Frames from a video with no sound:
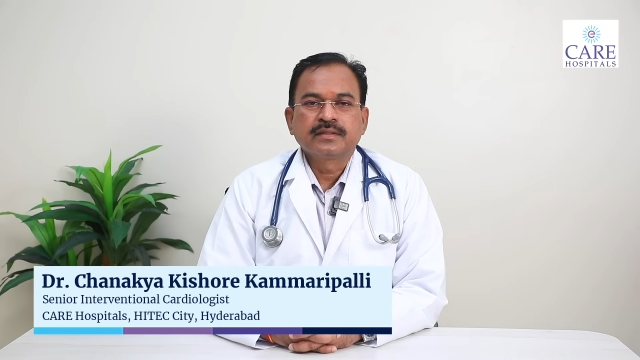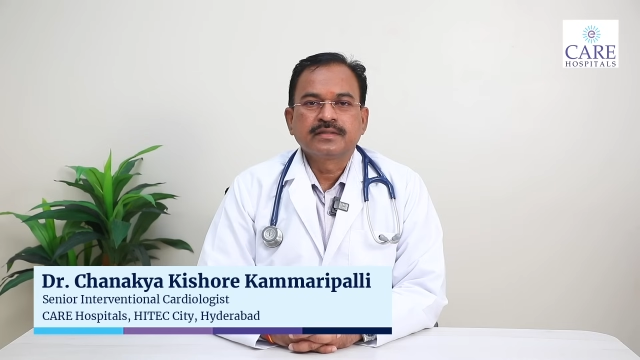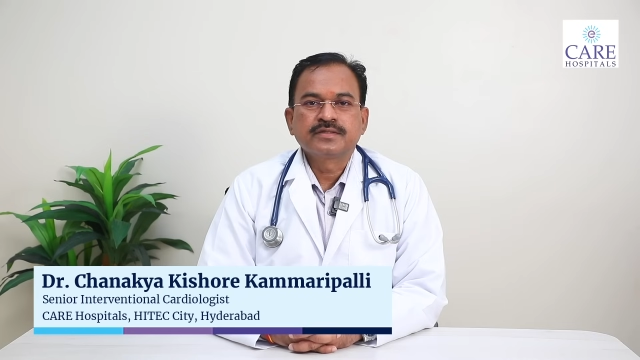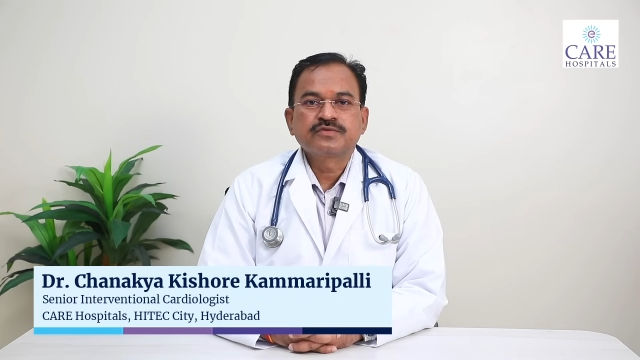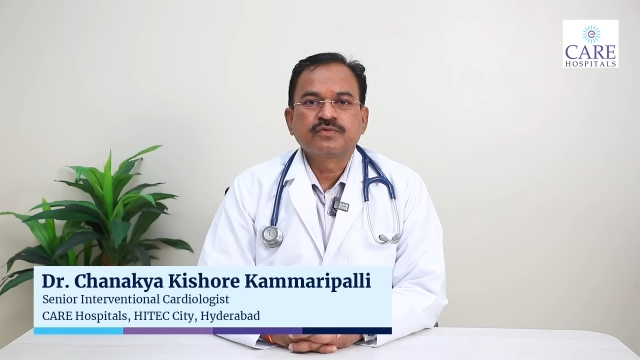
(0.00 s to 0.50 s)

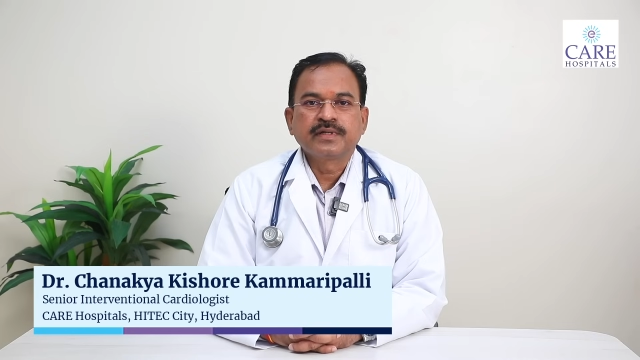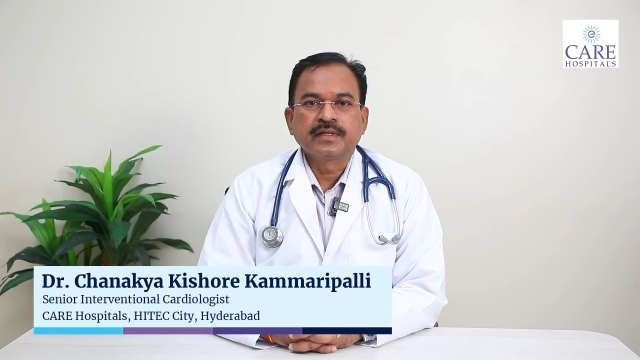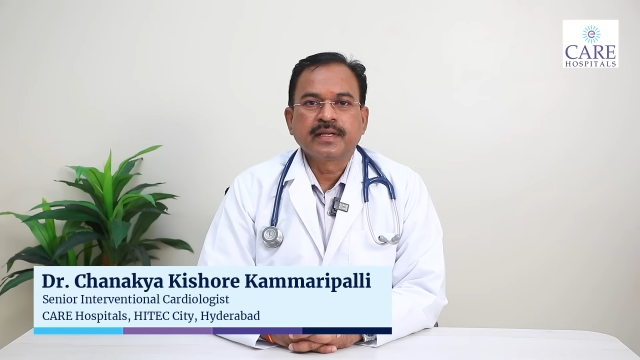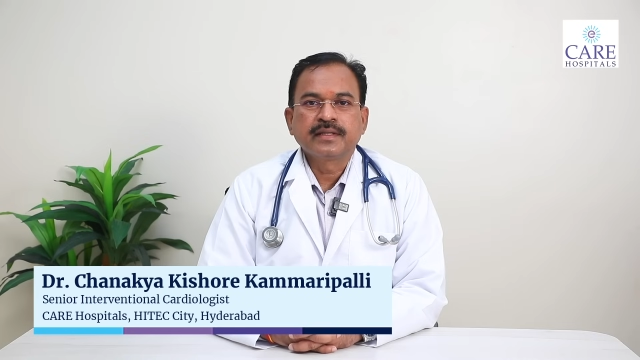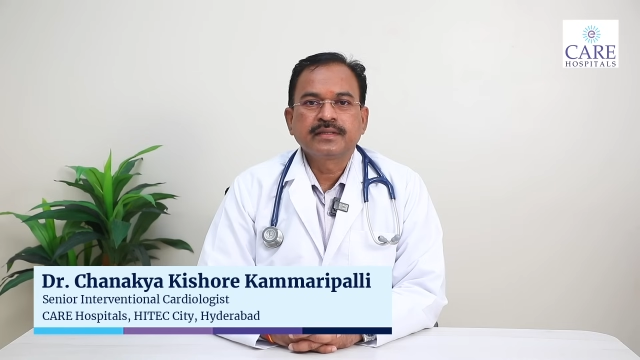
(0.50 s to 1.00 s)
that is
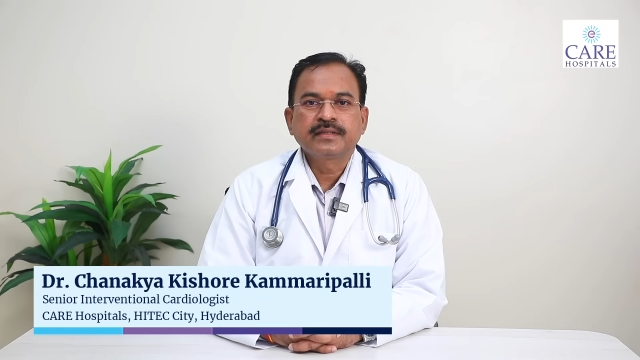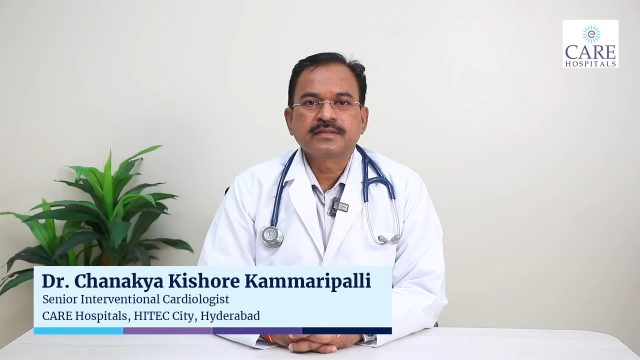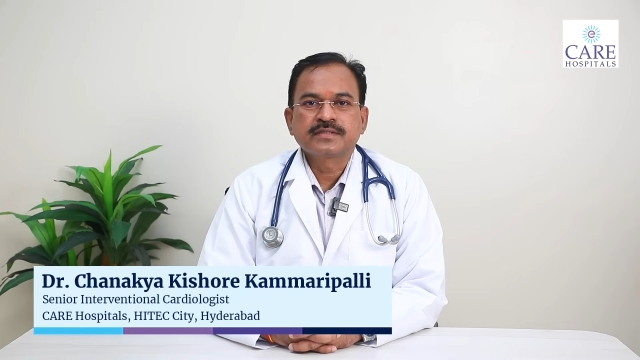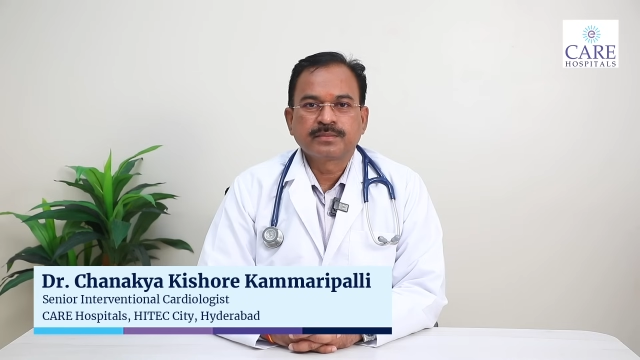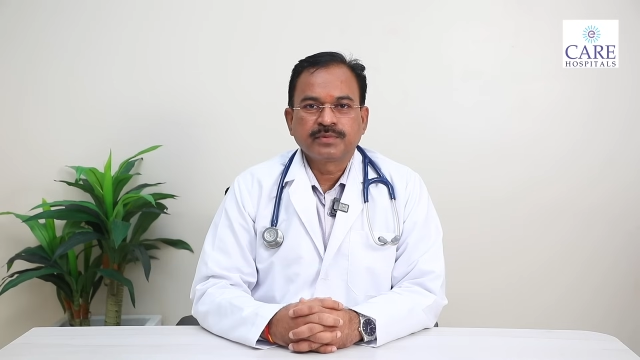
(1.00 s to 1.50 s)

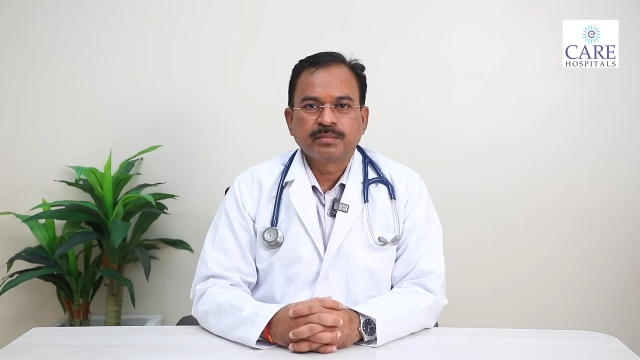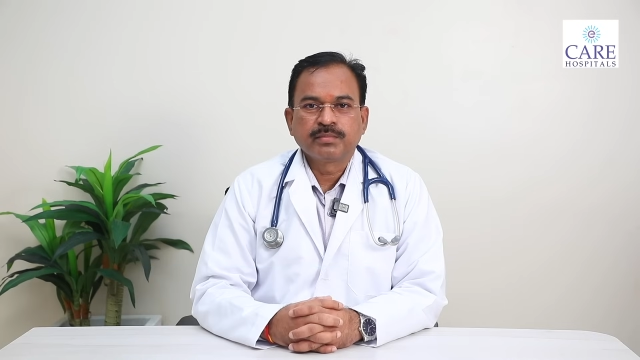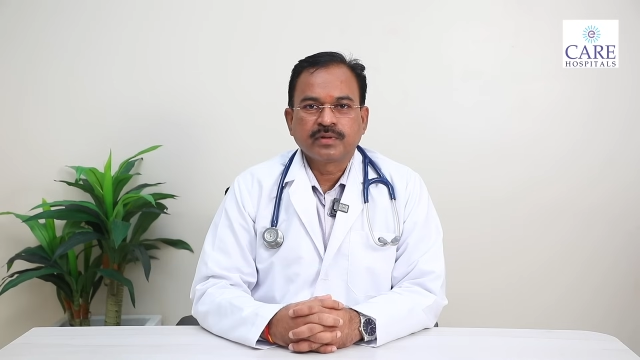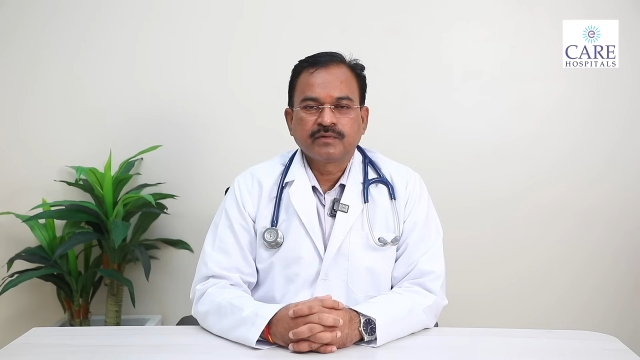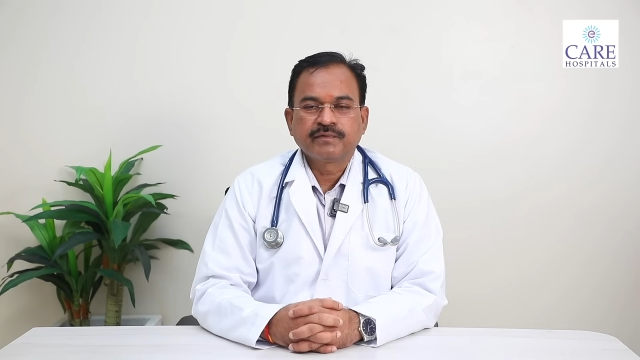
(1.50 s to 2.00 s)
29th
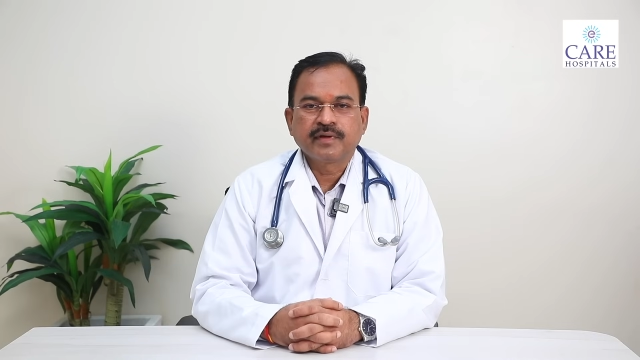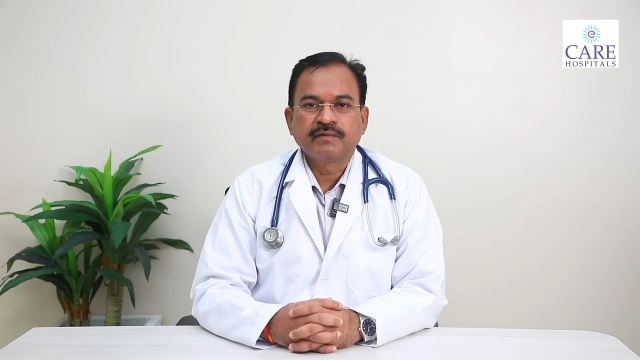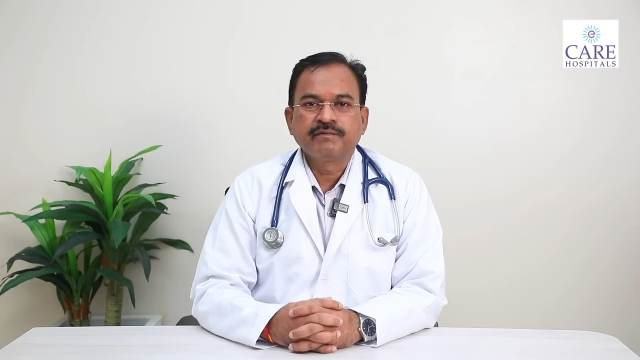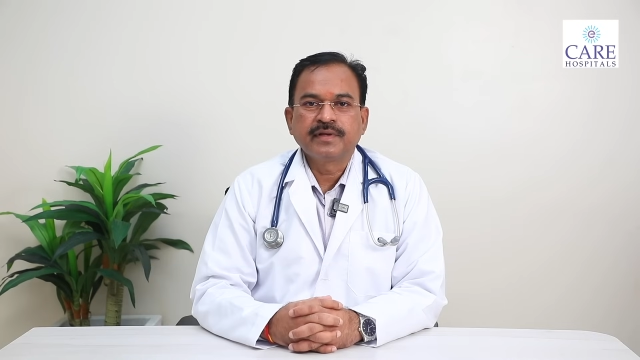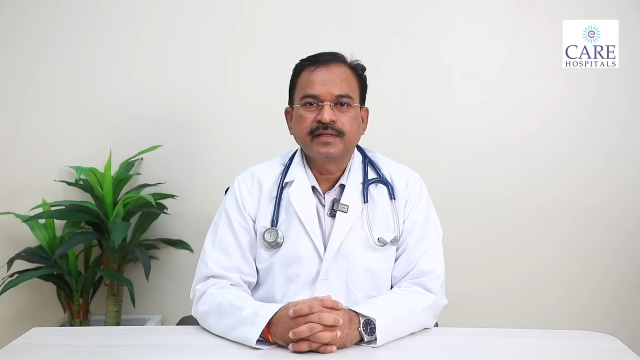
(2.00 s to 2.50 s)
September of
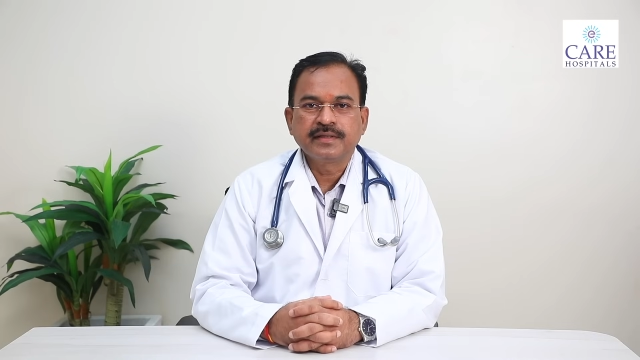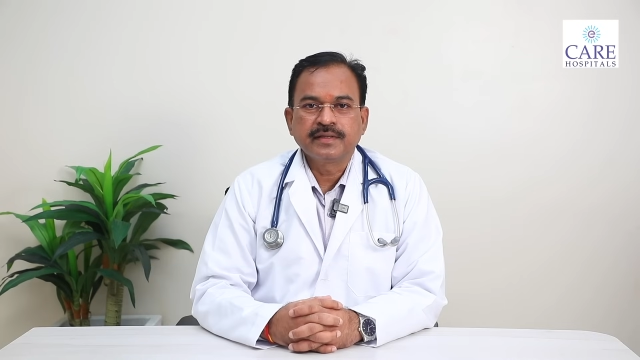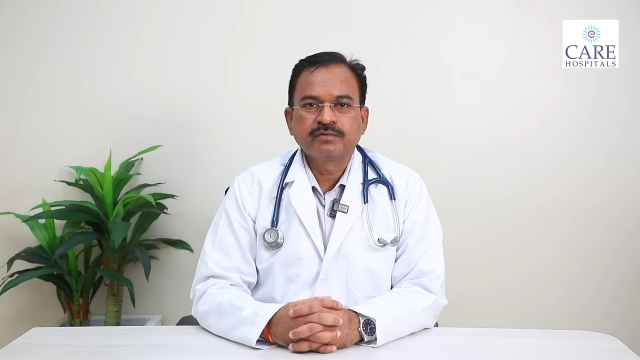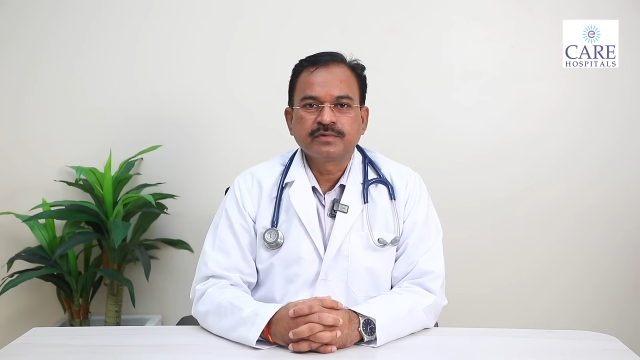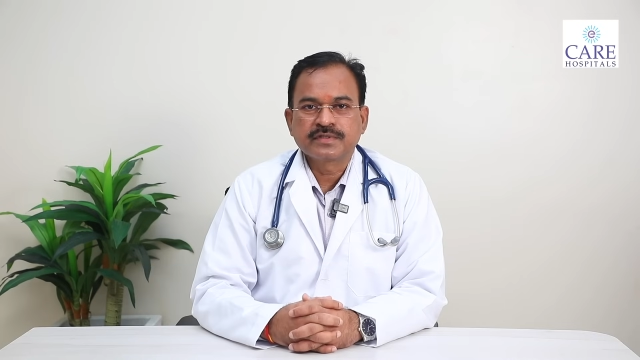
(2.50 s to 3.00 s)
every
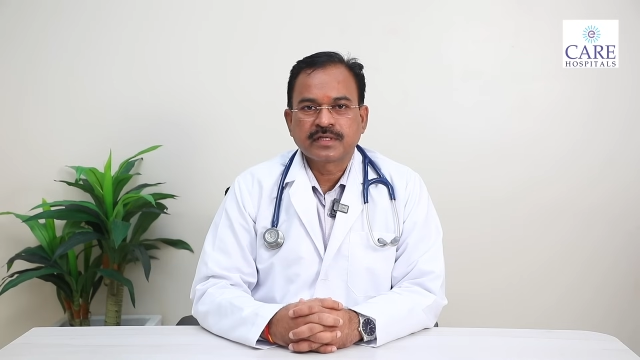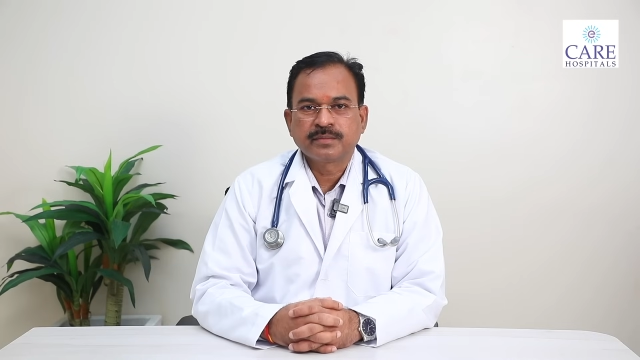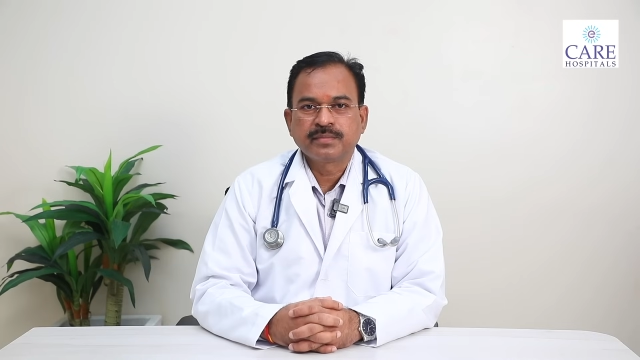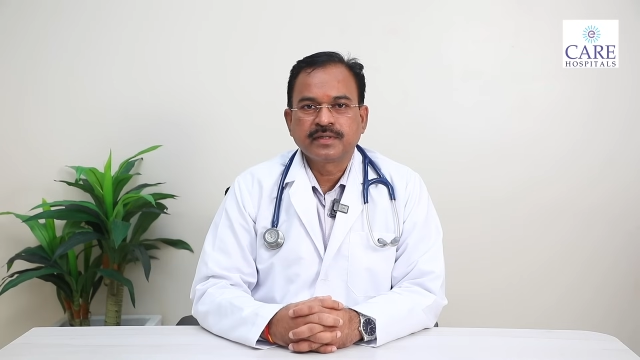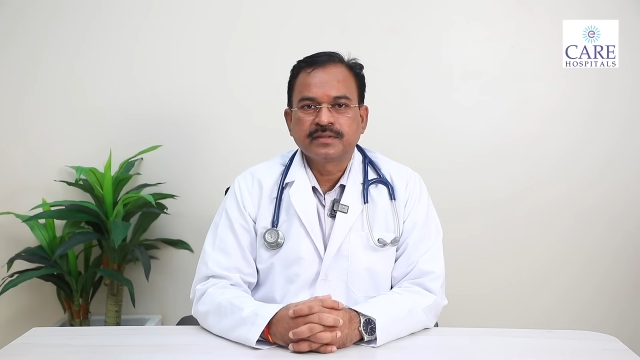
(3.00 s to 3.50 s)
year we
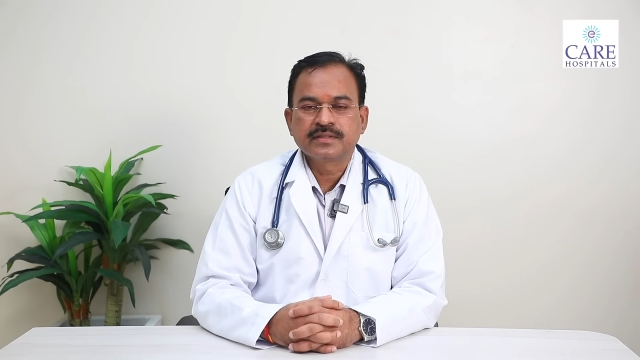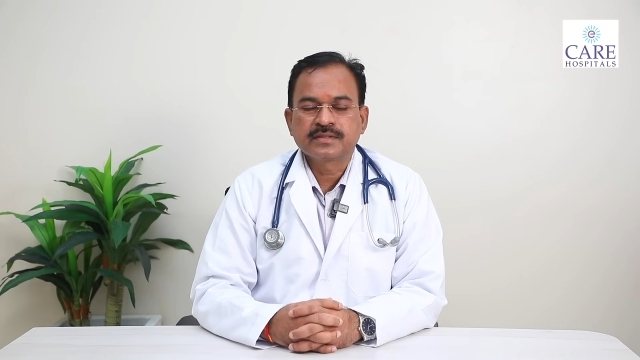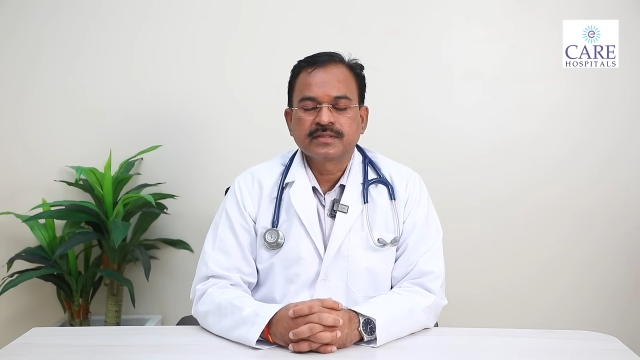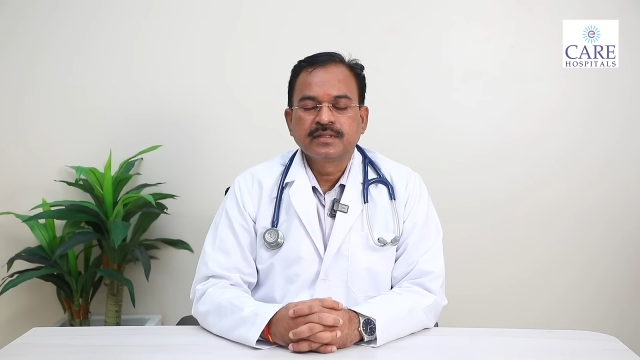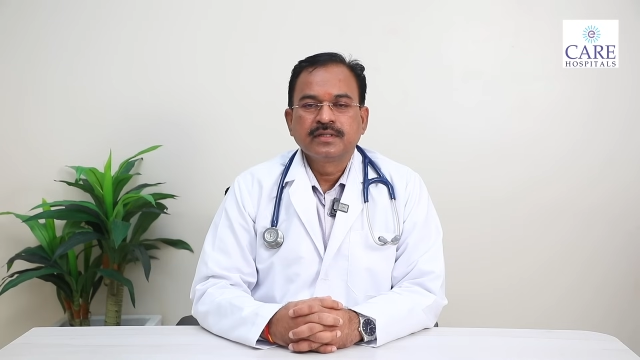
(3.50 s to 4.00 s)
celebrate
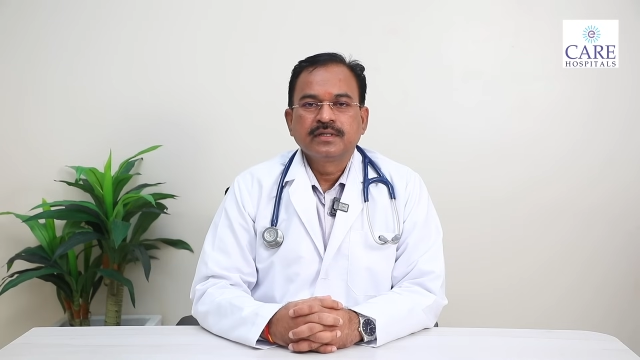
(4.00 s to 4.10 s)
this